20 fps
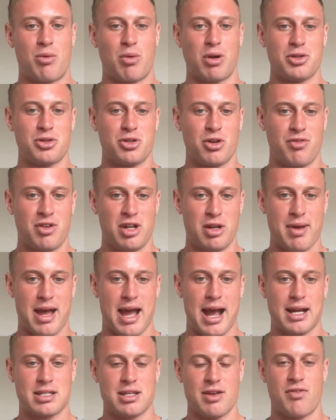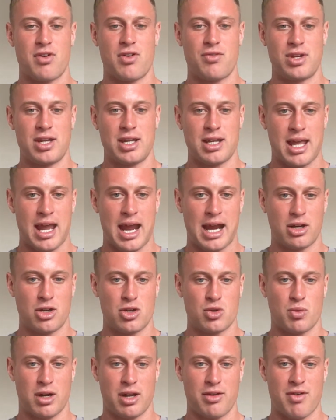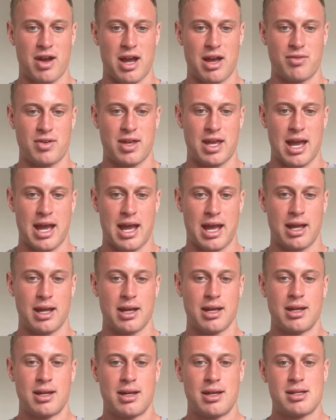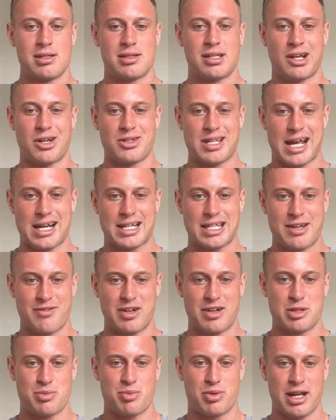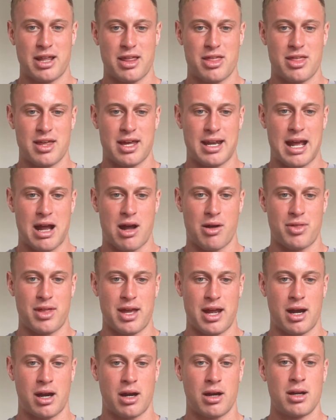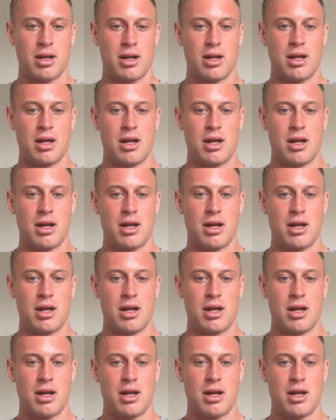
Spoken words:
Realtor feedback's at 15K to 25K. Sales activity is pretty thin out there.